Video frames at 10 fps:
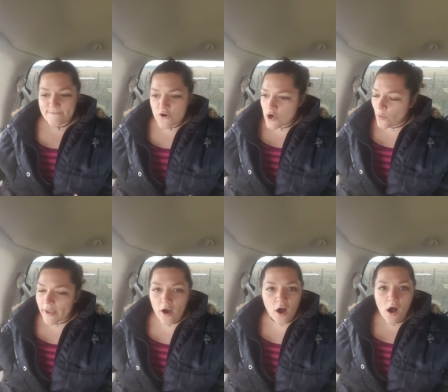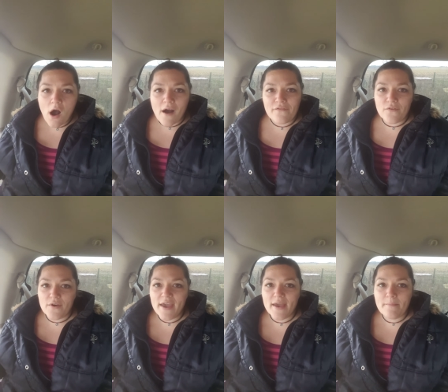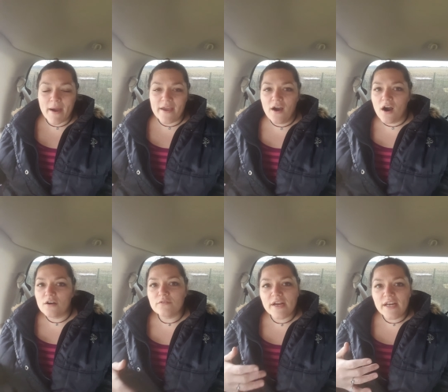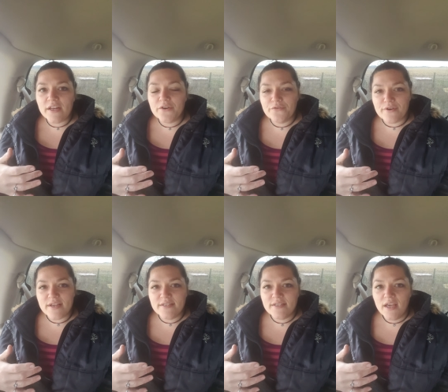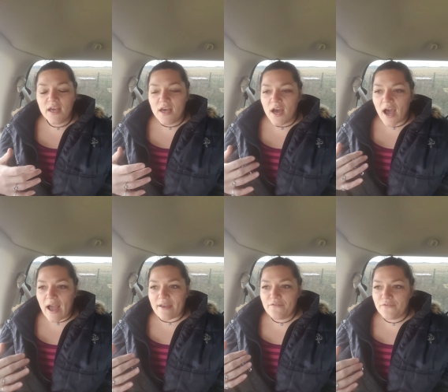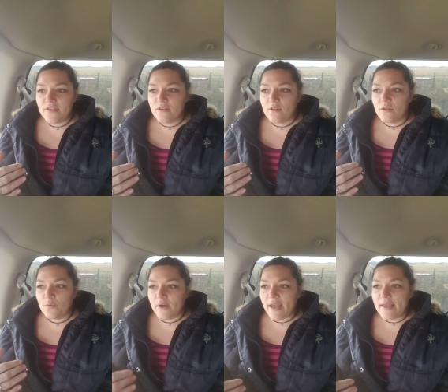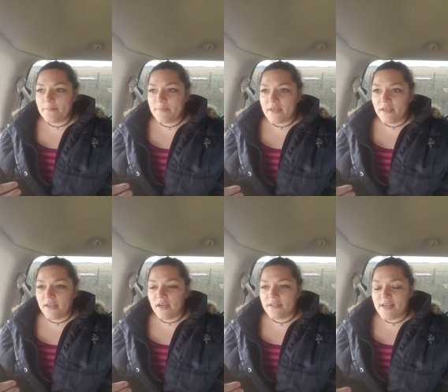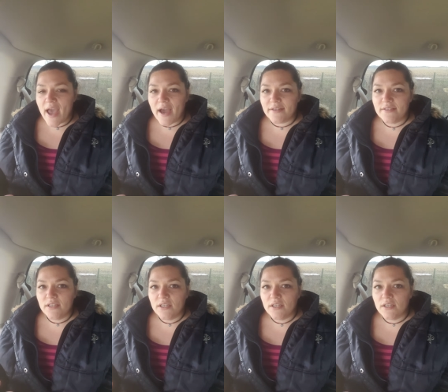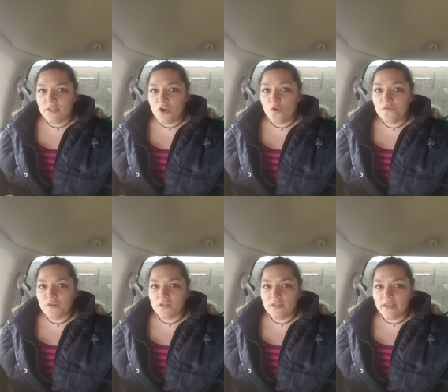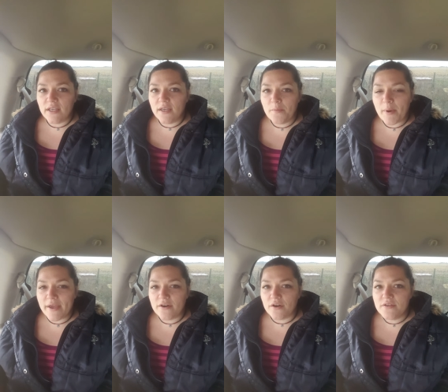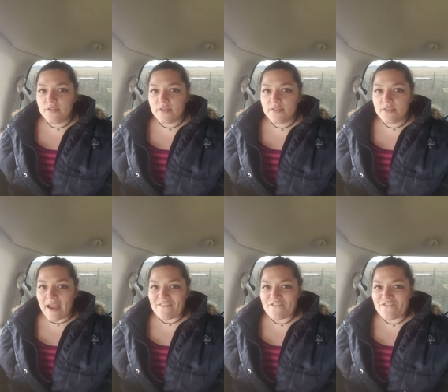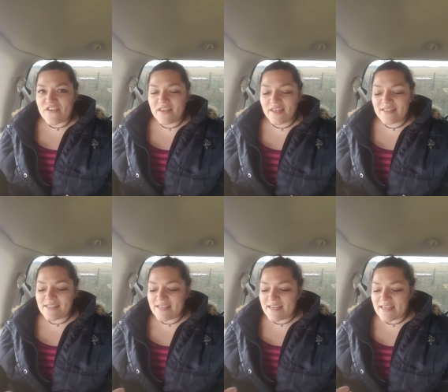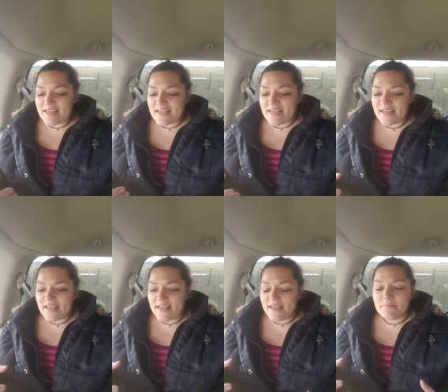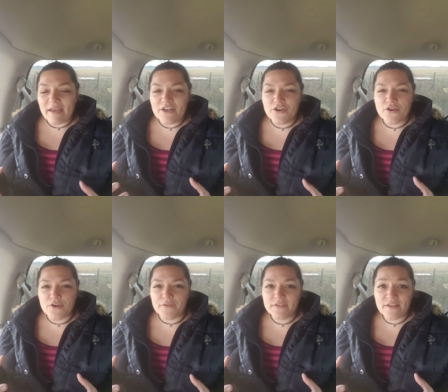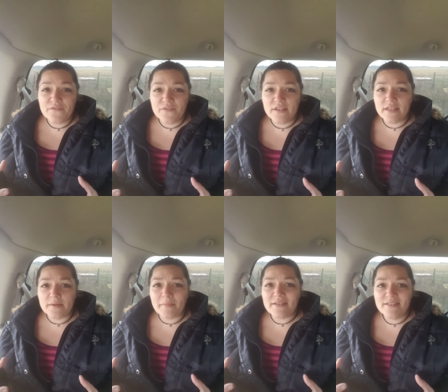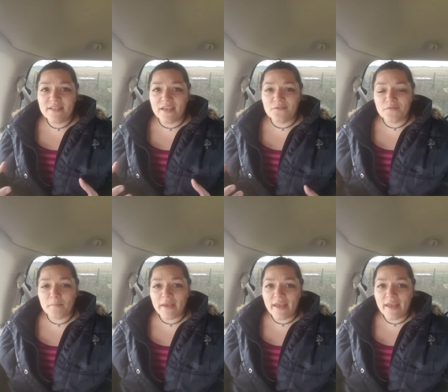going off. Okay, my heart rate increased. I feel when I am being attacked covertly by a narcissist, I feel it in my nerves. I feel it in my skin from my